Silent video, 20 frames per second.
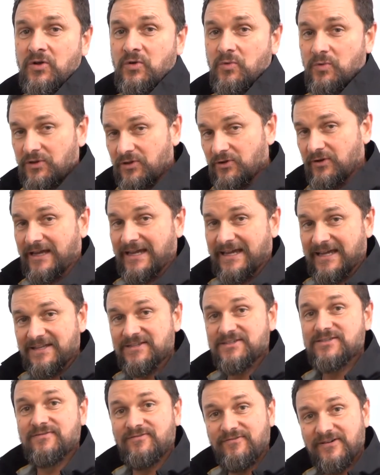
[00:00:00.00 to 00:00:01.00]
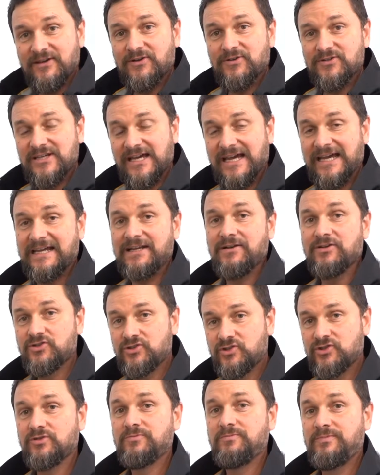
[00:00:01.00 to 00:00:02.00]
with your hands. Finger tight
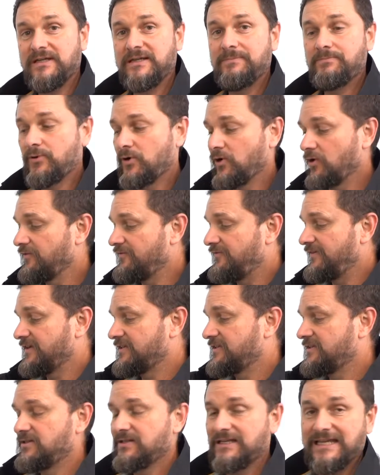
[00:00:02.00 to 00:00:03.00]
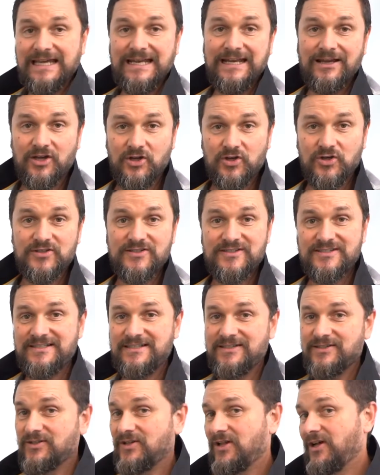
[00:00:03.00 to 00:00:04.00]
should be perfect to get a good
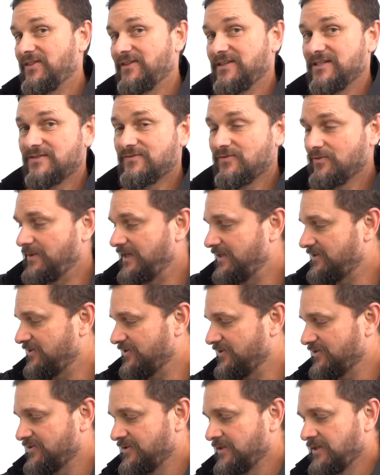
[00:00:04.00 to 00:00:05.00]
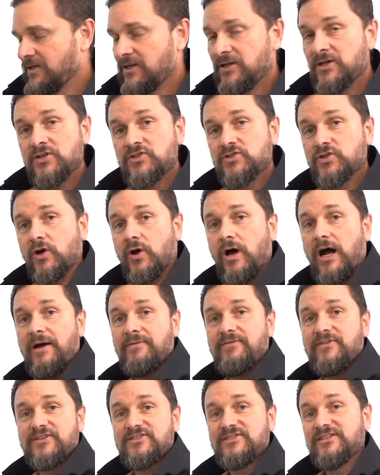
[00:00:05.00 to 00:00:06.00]
seal on these fermenters. So
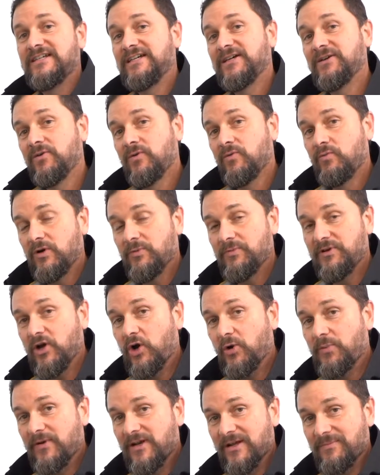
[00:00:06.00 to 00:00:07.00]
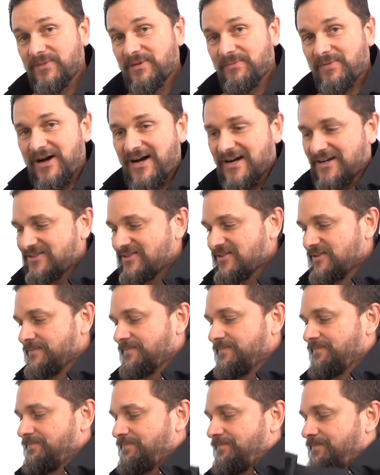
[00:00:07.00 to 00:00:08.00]
obviously, when we open up the box,
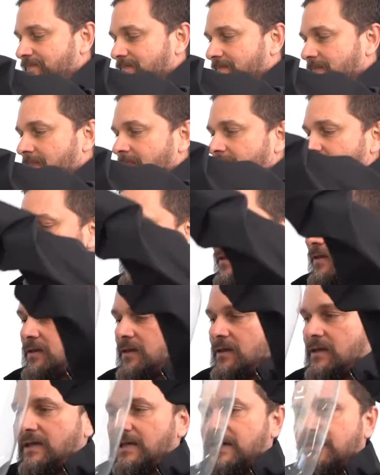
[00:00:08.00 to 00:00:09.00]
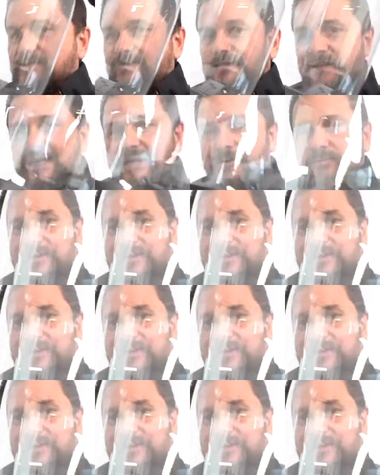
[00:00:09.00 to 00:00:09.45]
inside